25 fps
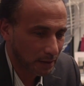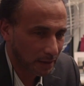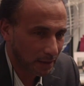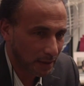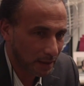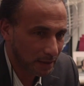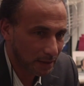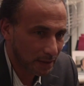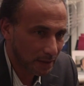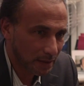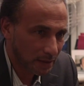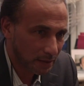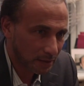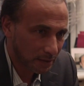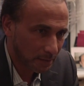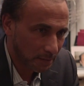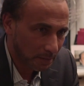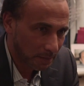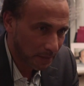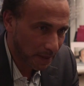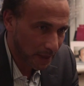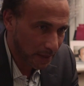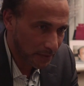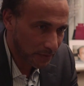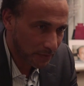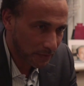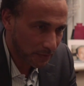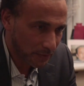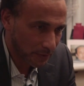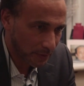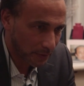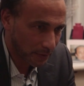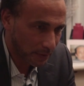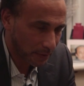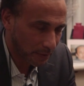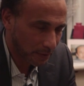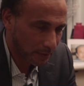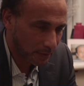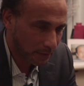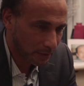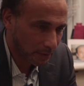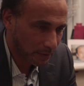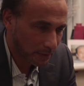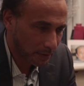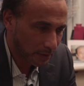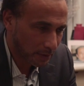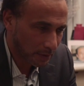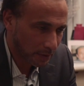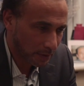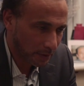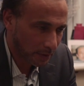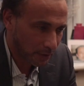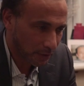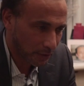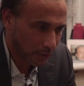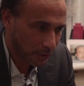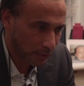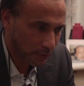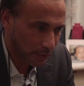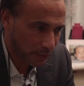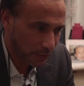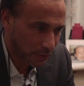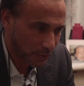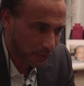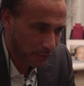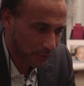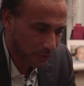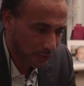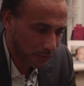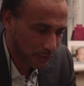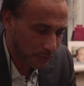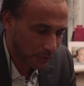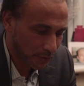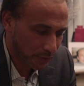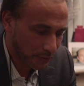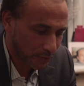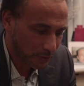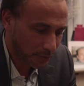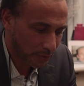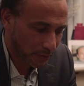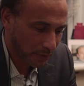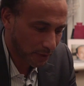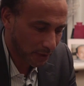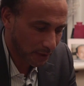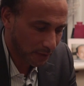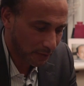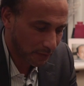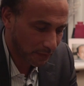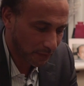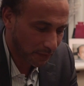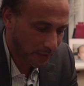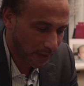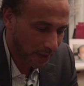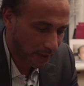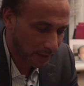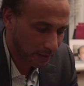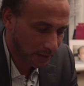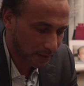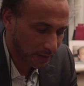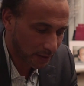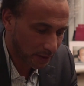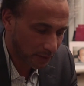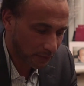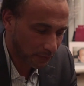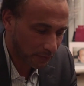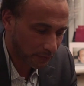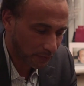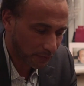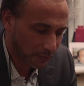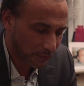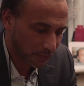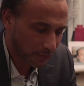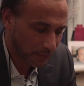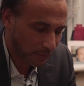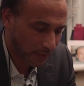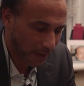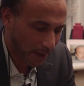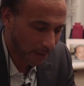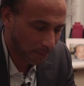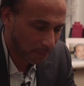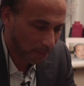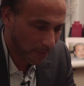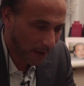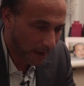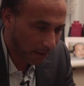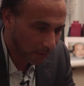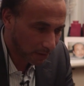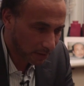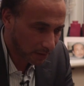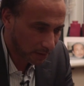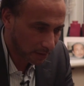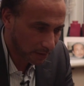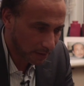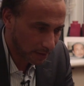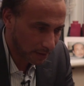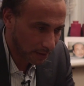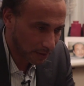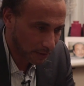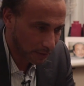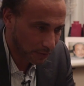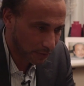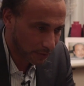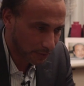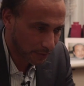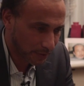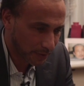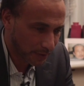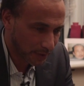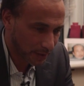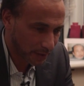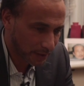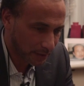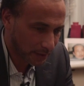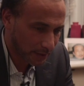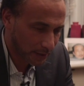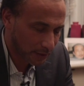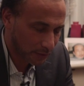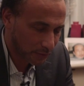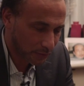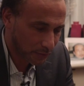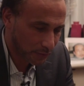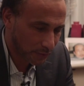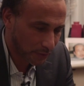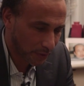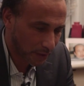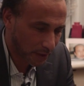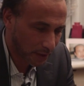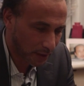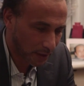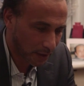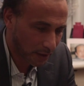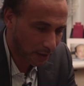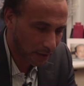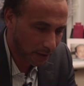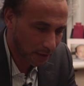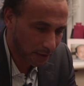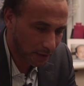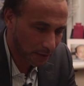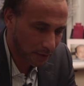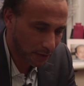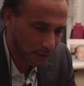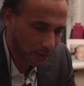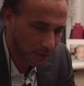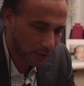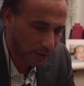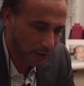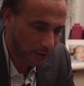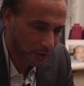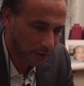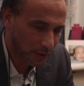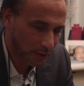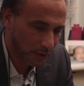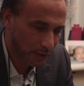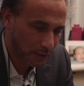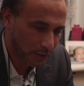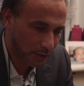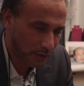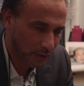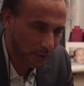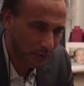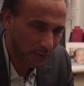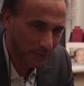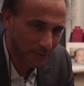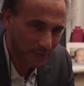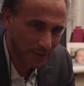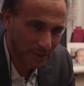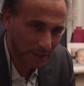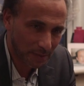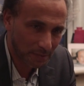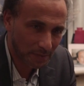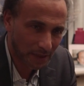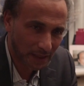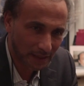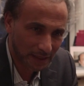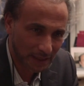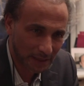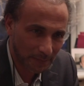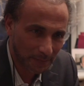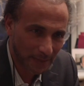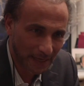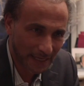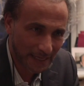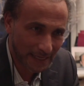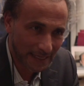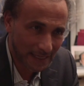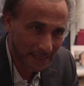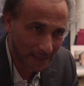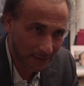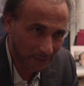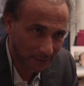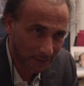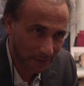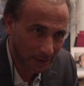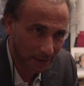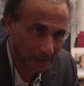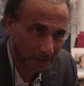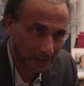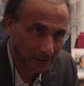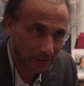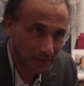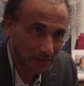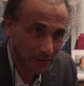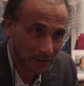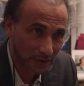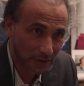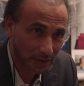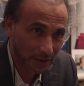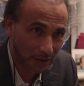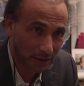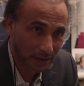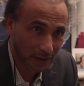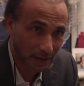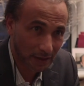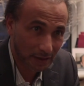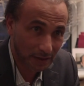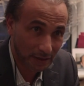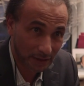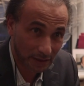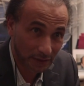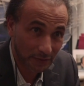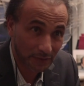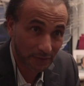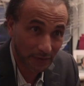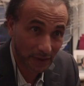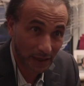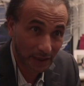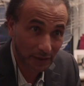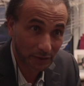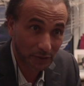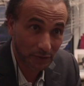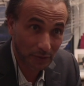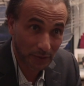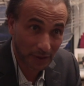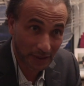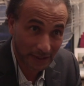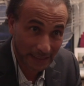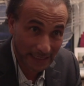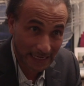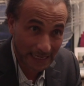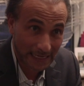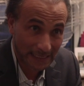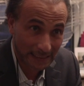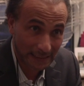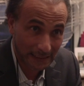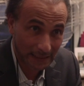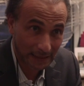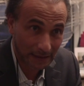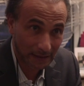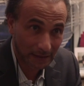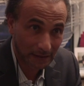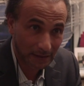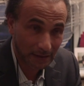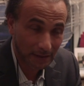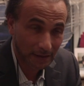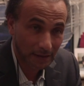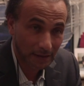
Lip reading: Getting the blessing, so in fact, if apparently you think that you are losing money by giving sadaqat, in fact you are gaining.